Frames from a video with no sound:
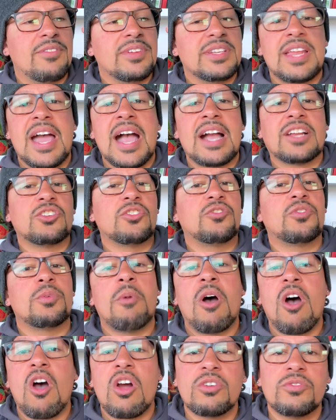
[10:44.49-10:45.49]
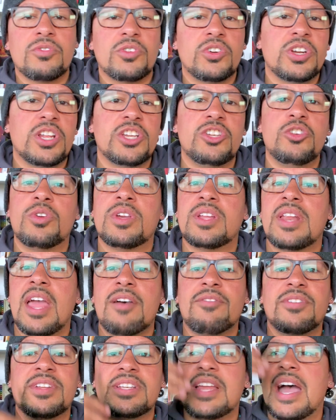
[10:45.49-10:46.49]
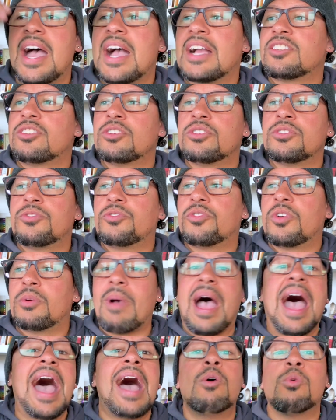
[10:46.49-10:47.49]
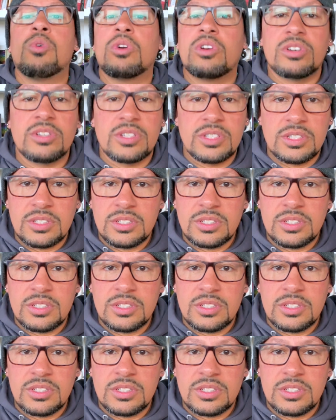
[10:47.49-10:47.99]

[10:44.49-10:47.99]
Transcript: a doctor from Harvard and you can have a doctor from Howard.